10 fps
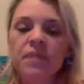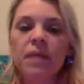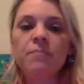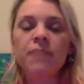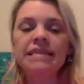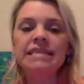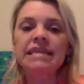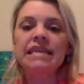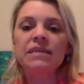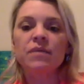
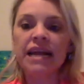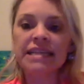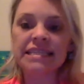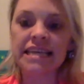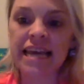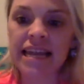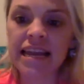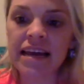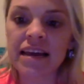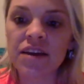basically what I did,
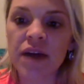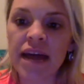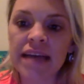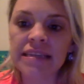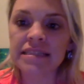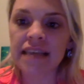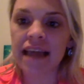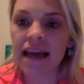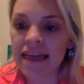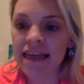Grace,
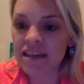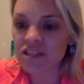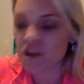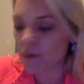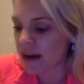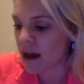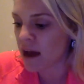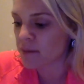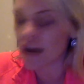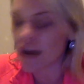and I think Joanne
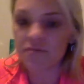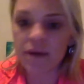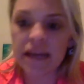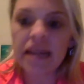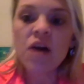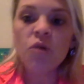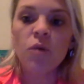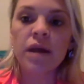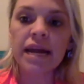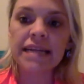hopped off, but
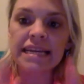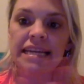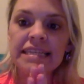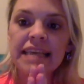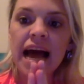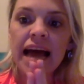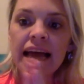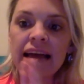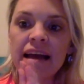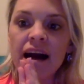what I did is
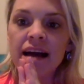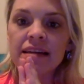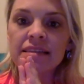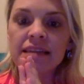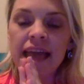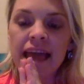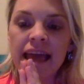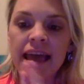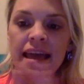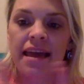I got
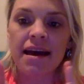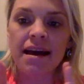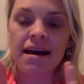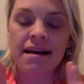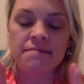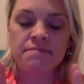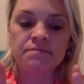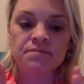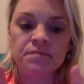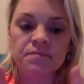a
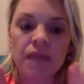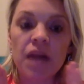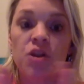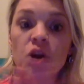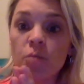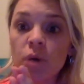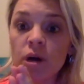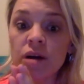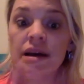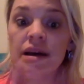
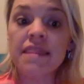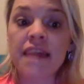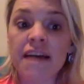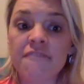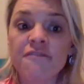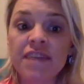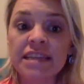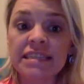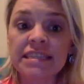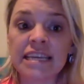notebook that
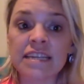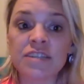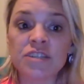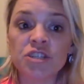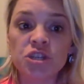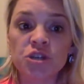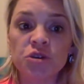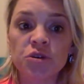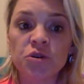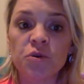fits
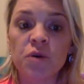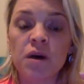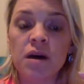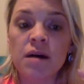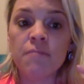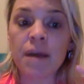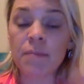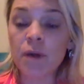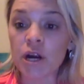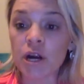into my
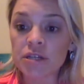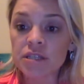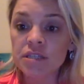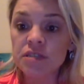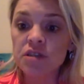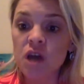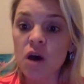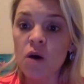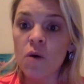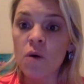purse.
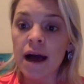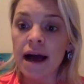So